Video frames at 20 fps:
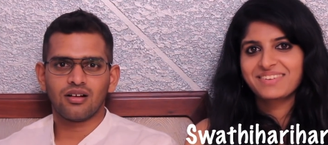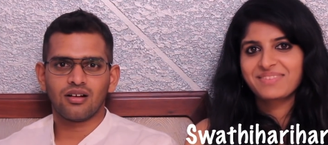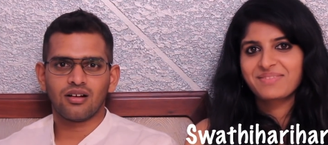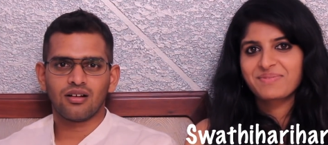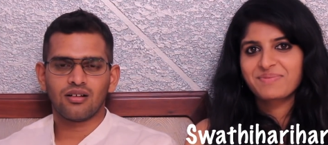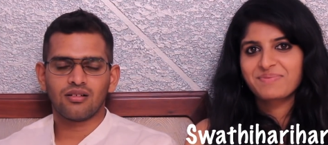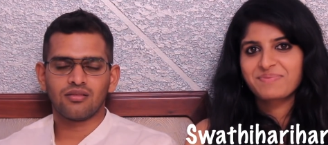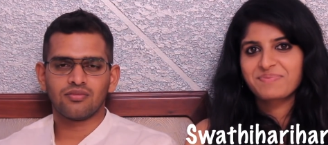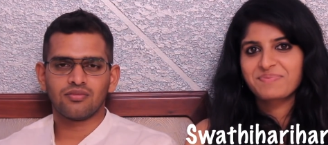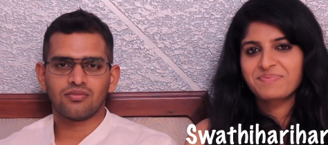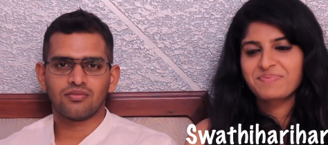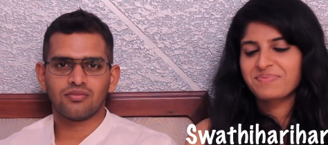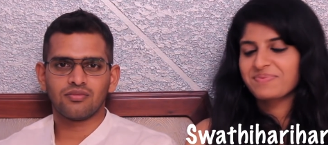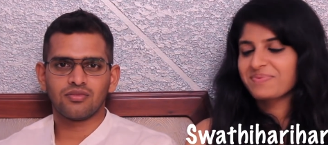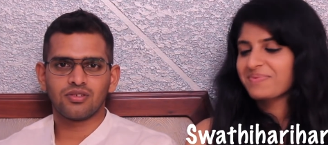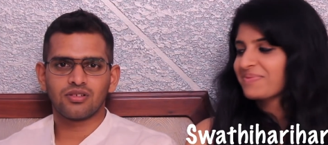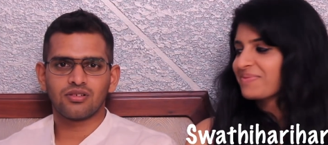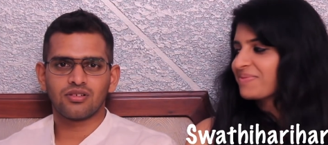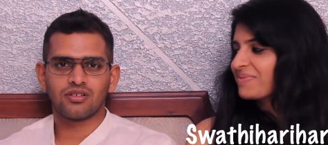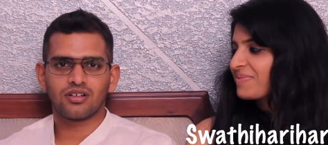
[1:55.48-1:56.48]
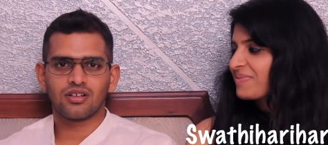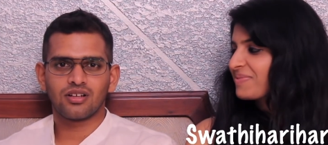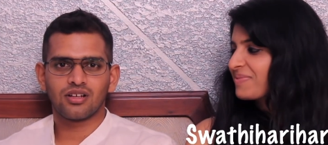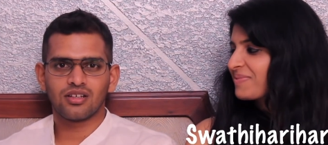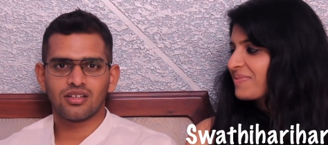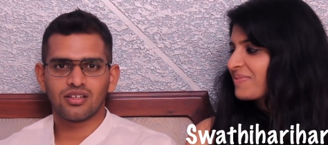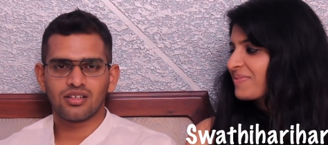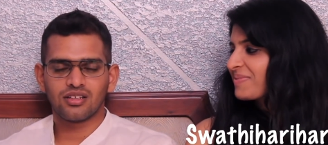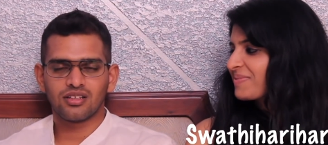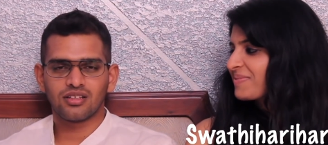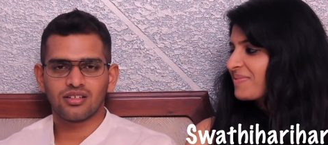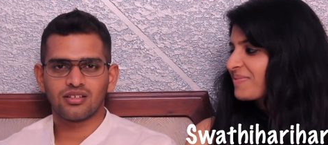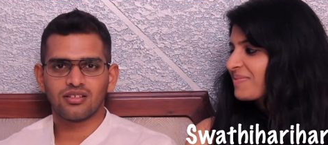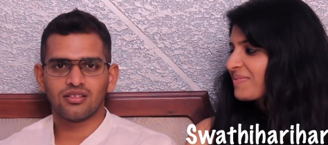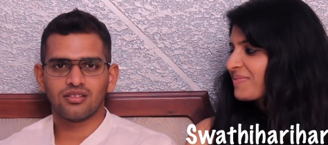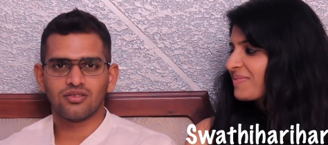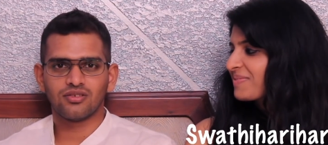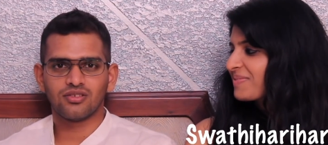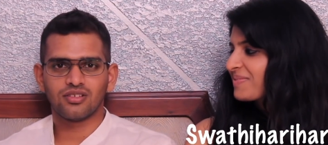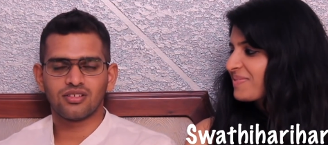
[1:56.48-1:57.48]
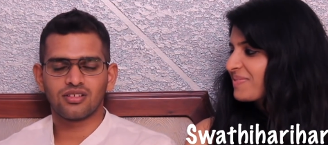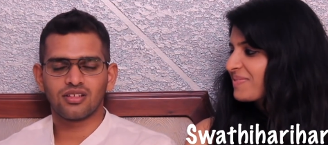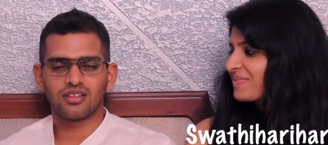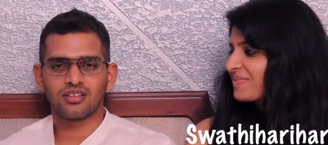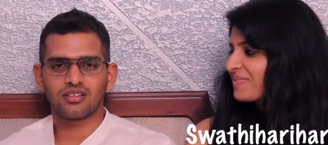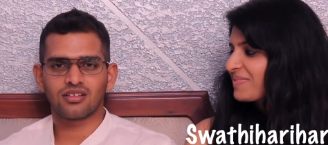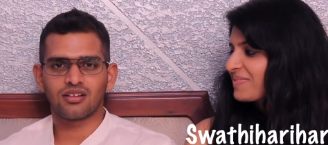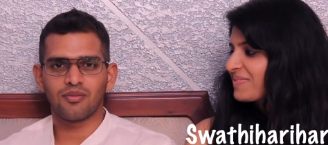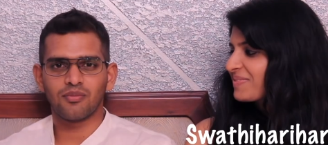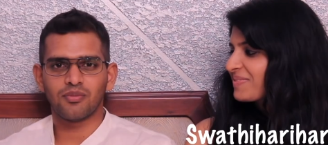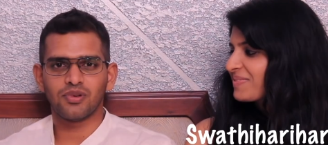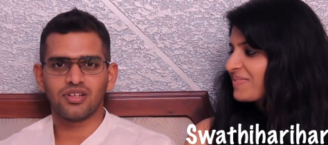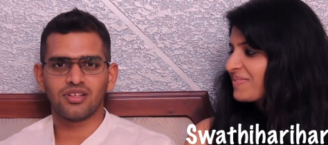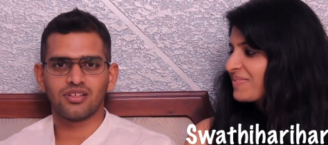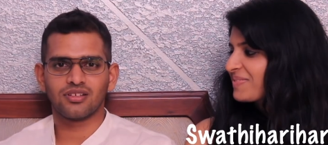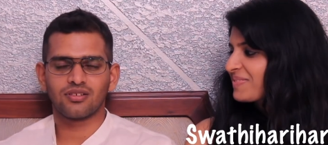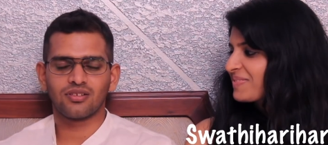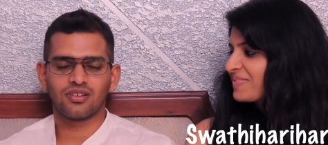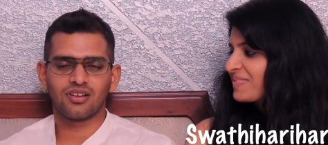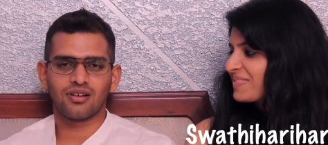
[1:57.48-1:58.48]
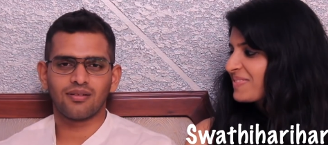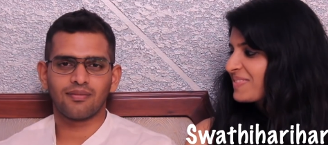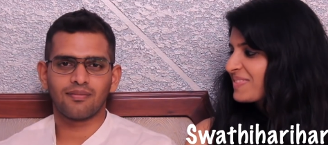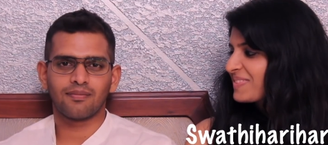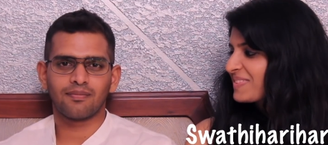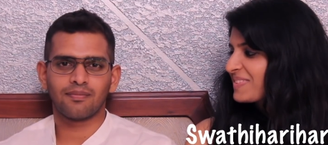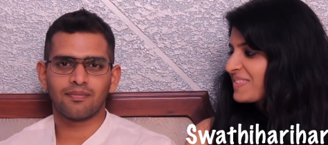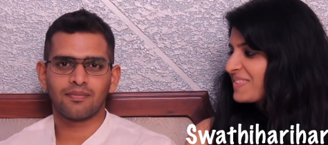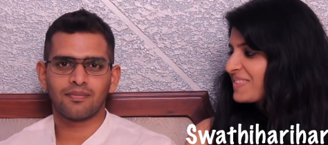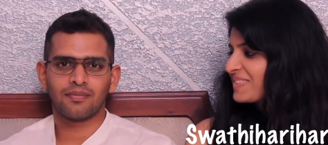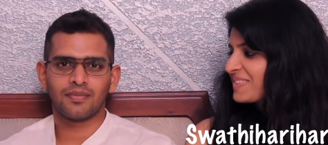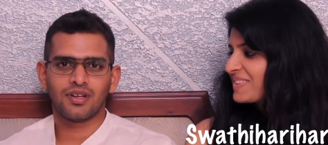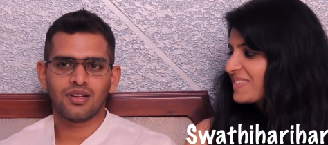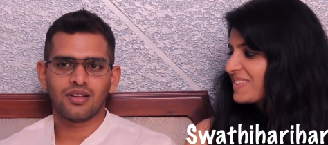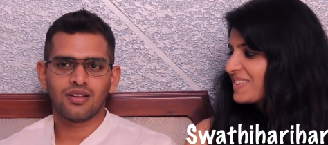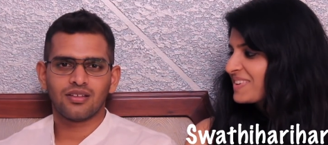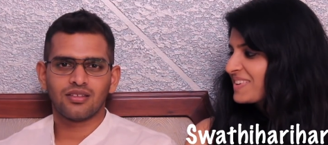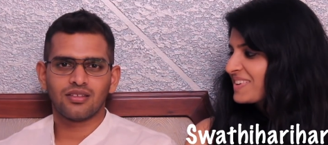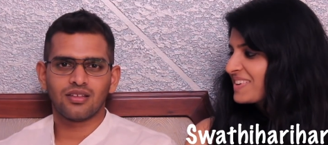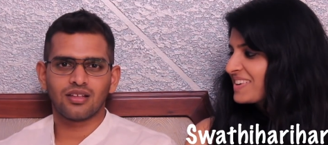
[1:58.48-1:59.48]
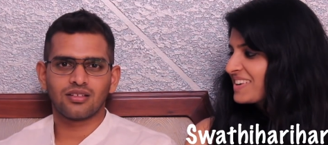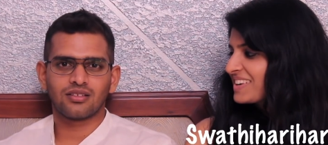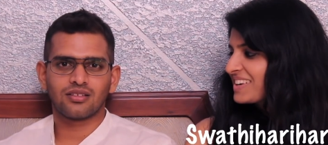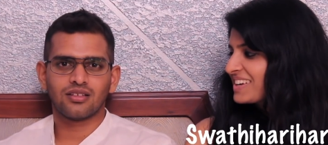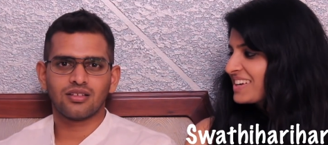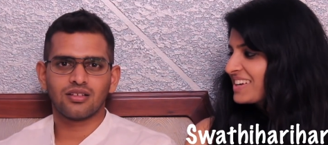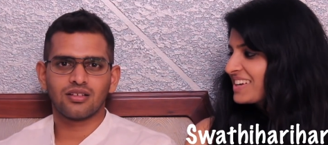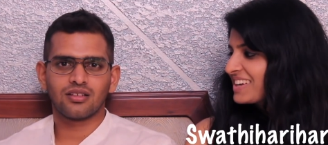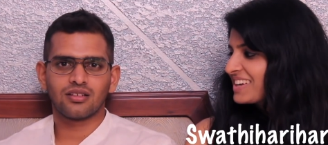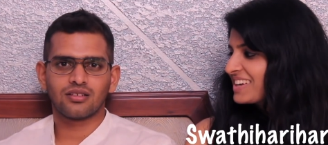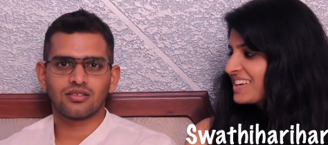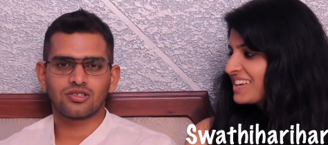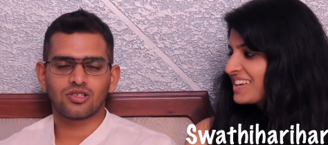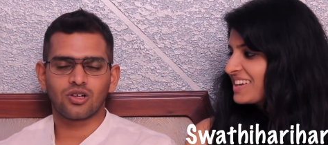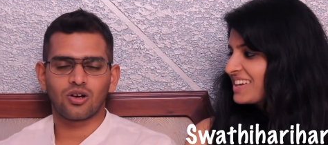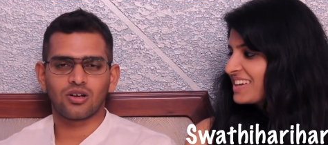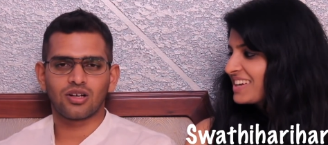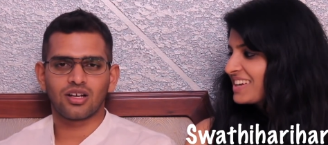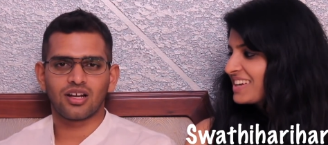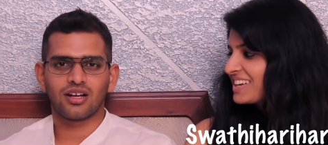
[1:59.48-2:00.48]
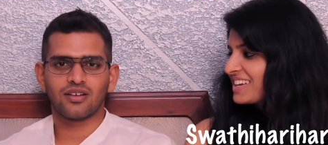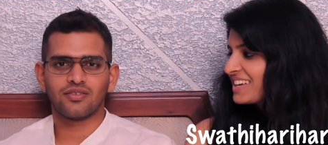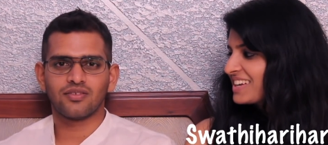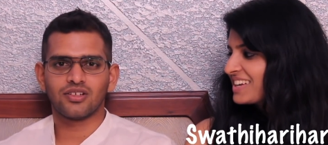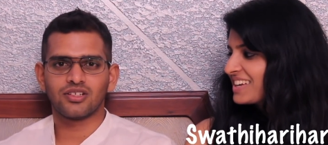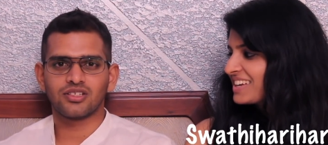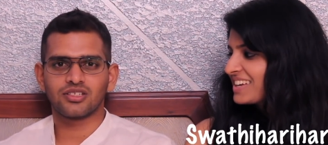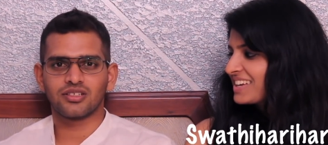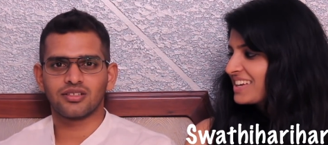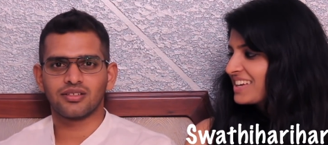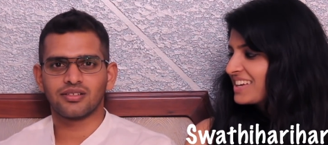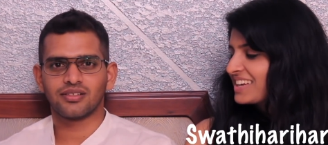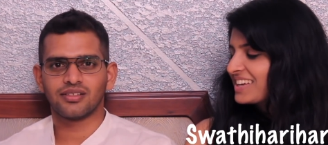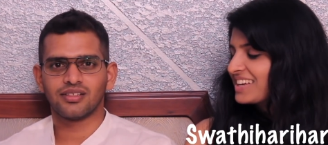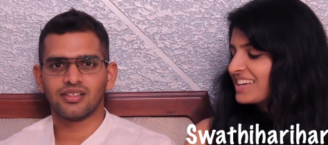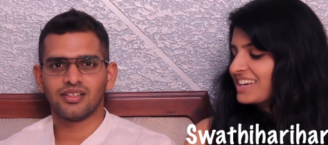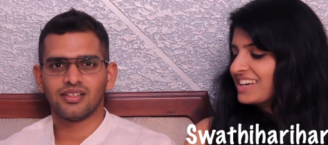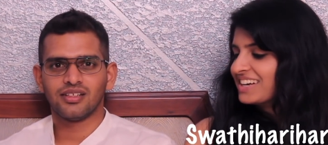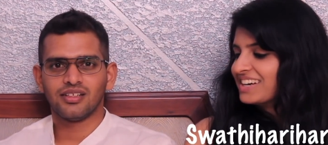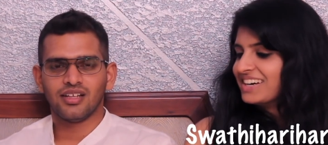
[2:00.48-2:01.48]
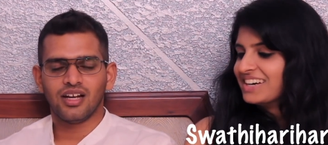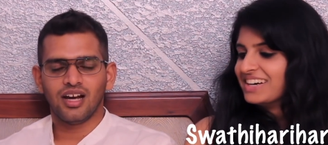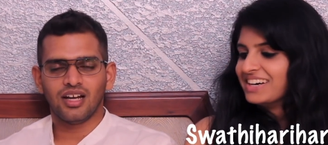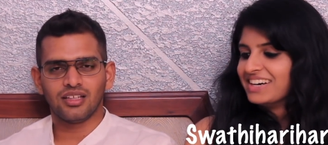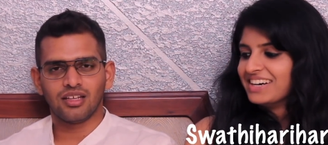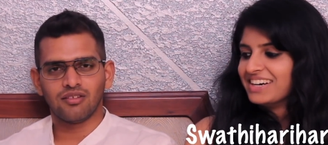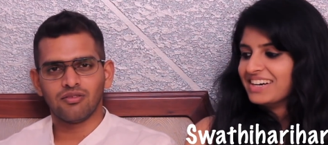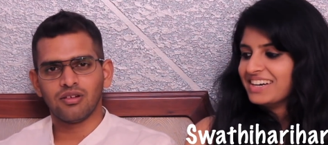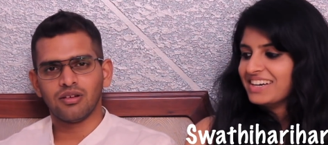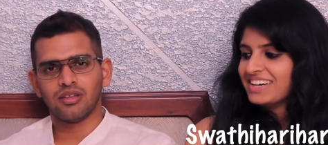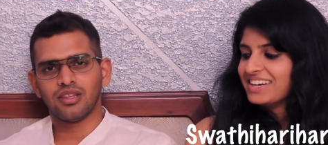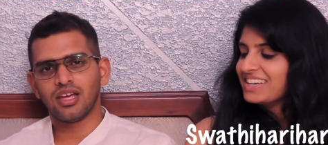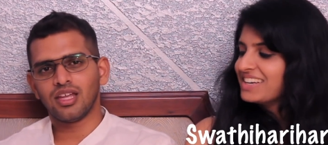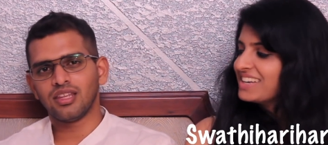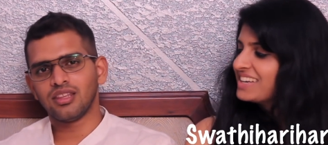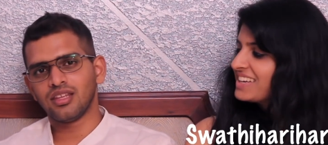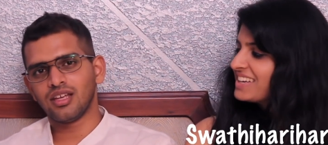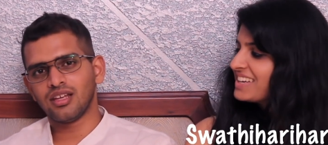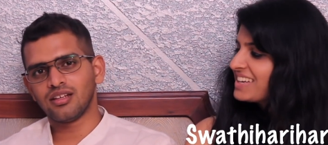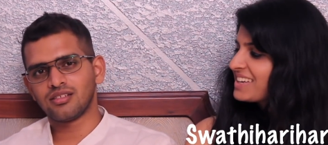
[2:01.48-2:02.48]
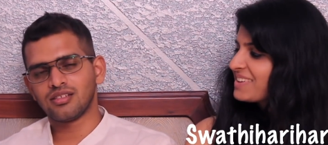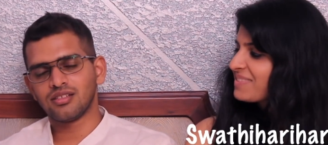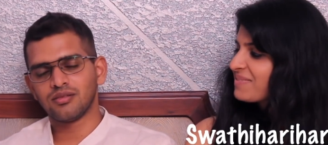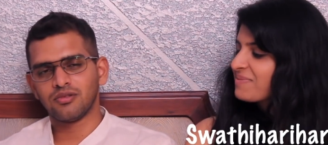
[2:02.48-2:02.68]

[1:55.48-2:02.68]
Speaker 1: uh, we could really each other's company. So yeah, that's the shorthand version. And then we then then